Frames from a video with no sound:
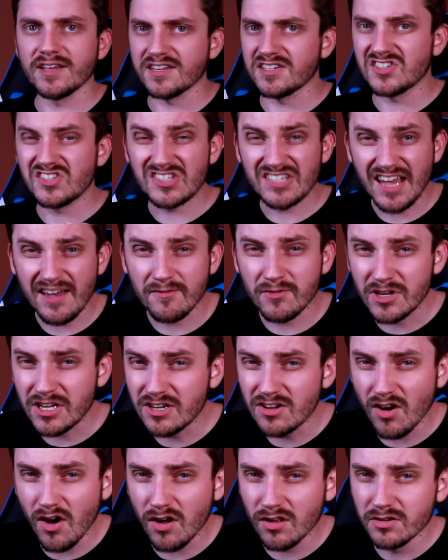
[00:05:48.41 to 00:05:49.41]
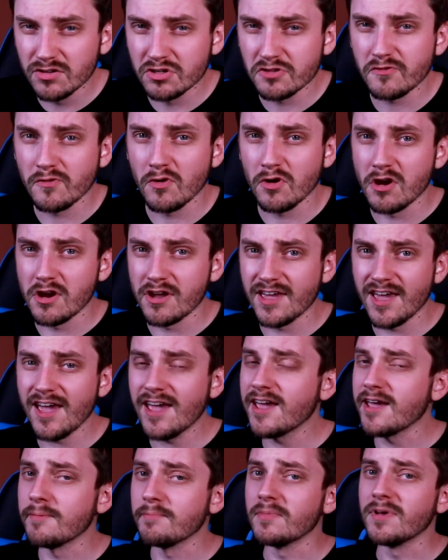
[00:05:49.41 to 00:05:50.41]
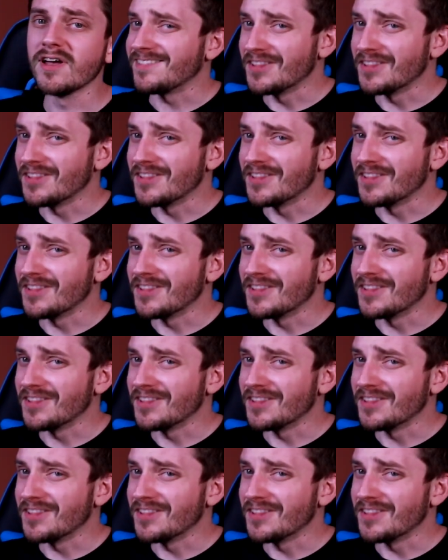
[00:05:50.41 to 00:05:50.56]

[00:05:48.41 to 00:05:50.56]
like $70 for a game.